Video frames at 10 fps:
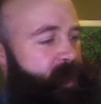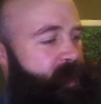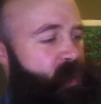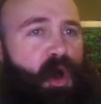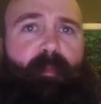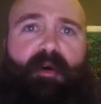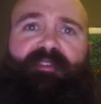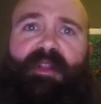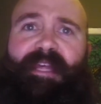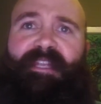And I'll post
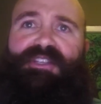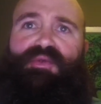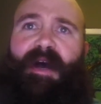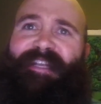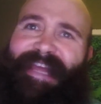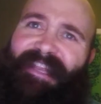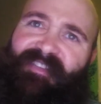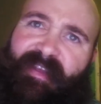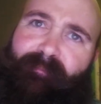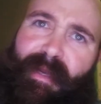a link to
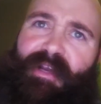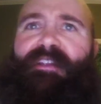Dancy Beards'